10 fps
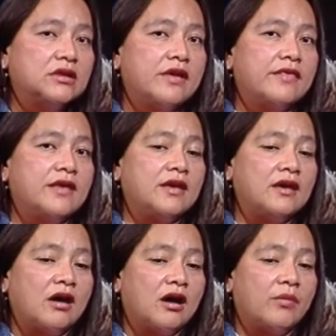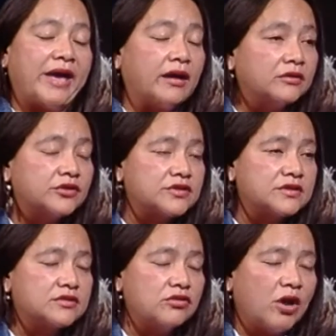The
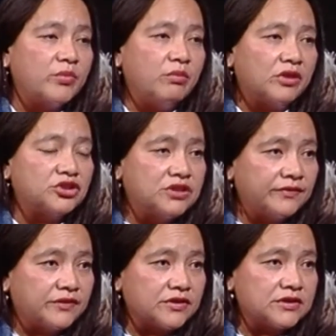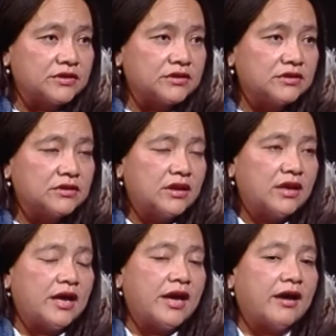elders taught me much different,
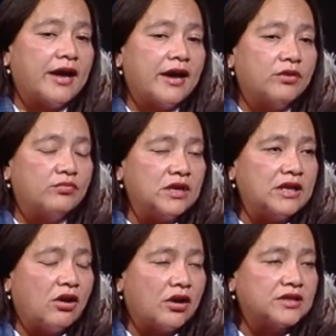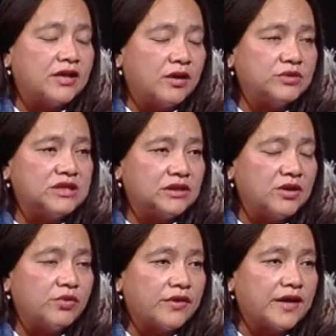and I had a really hard time
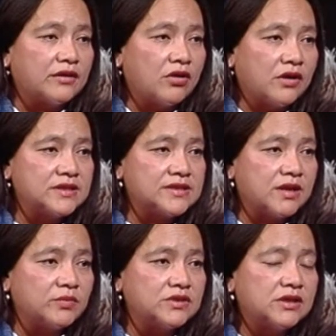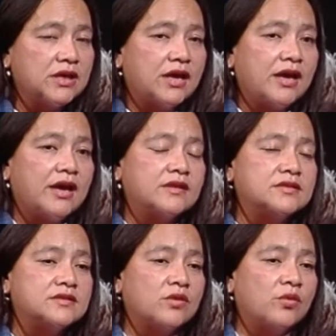dealing with that concept. And
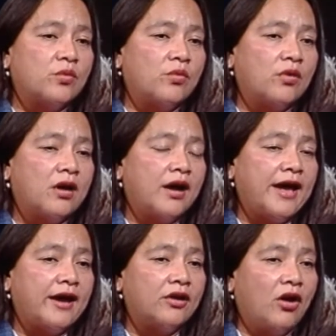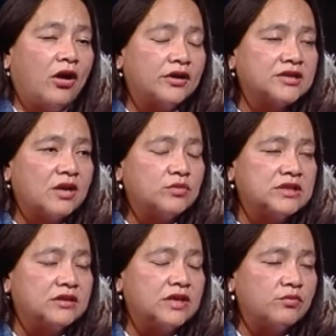so I had a hard time
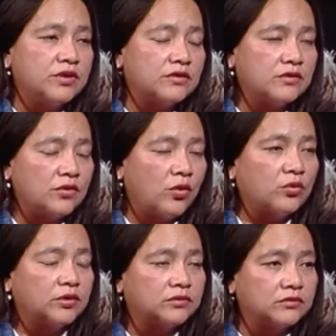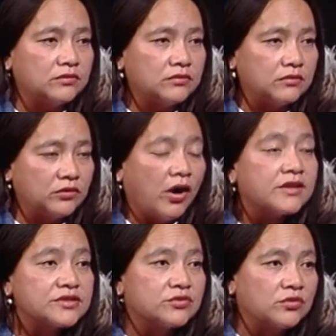dealing with the whole law
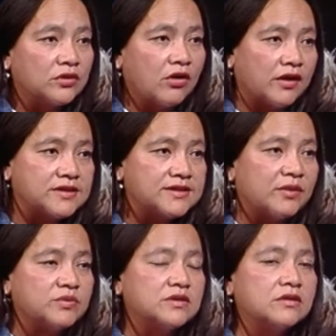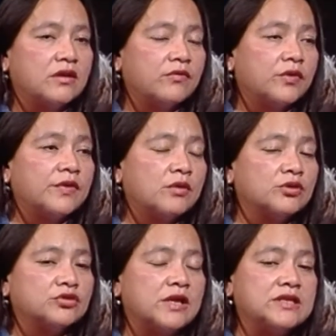school concept of what they were
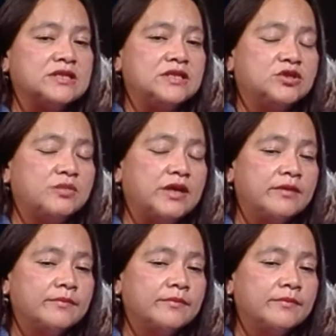trying to teach me.